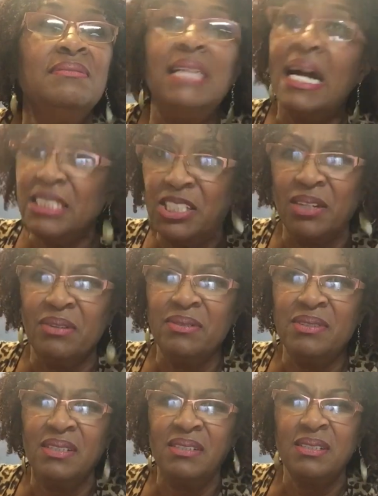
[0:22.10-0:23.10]

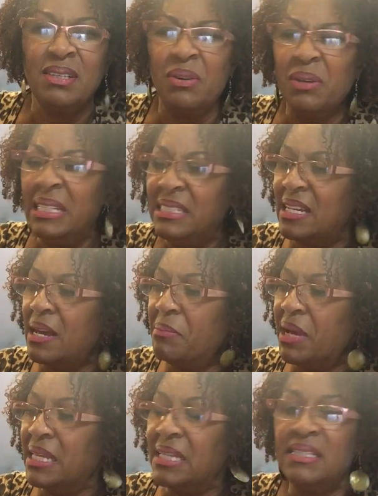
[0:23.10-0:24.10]
nachos. So
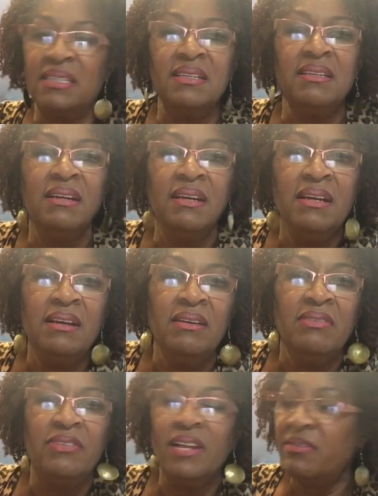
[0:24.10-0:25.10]
anytime I get the
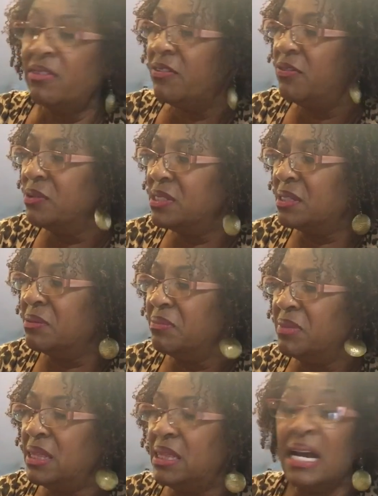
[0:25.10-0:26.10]
flavor for
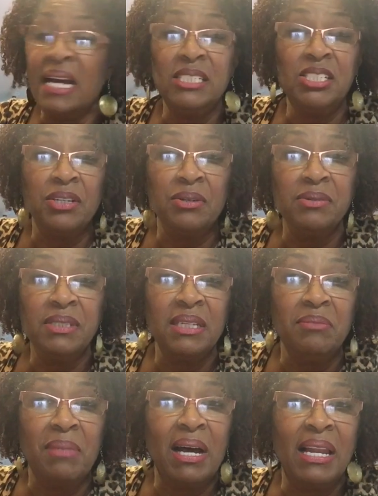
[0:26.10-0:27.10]
some nachos
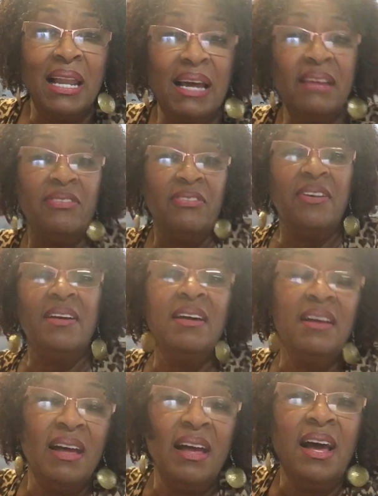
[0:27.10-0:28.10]
in my life,
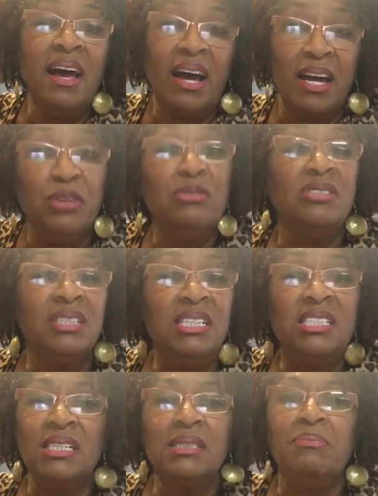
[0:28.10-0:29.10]
I usually
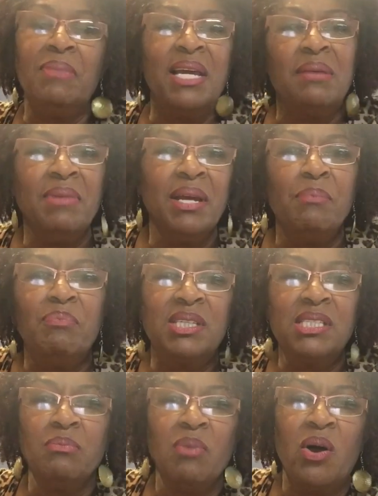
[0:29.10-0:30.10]
just make me up a
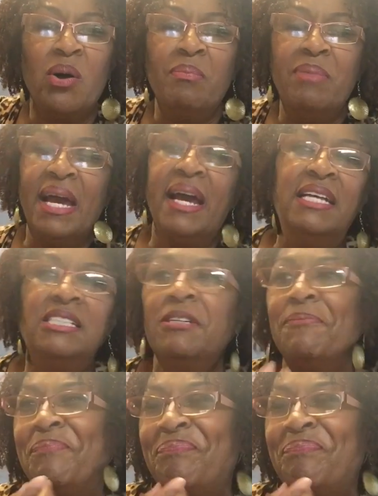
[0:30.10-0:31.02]
small batch.